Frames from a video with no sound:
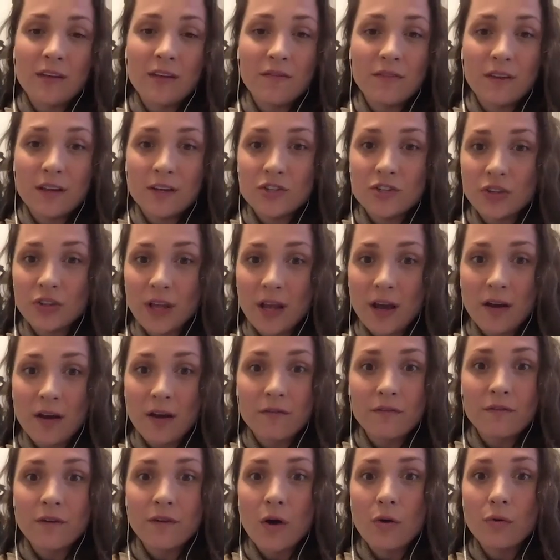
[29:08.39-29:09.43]
then eventually
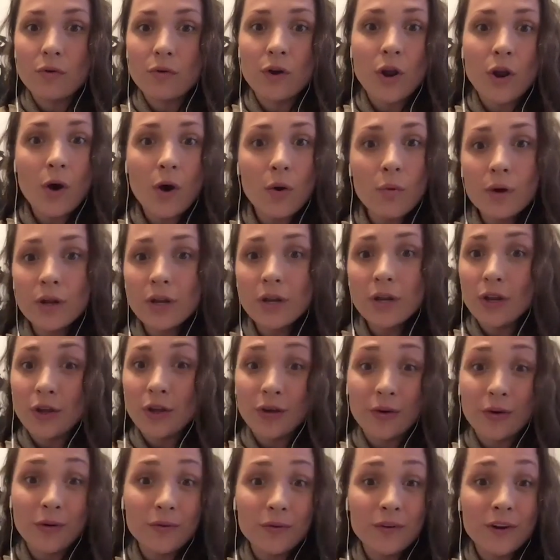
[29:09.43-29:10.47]
on a phone. No mm-hmm. one
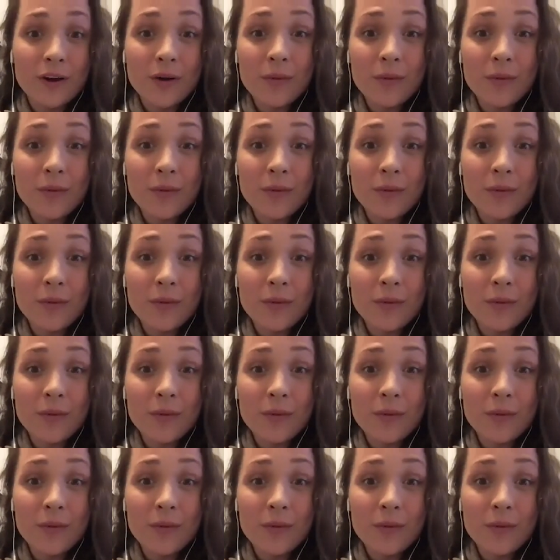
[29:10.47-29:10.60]
knew.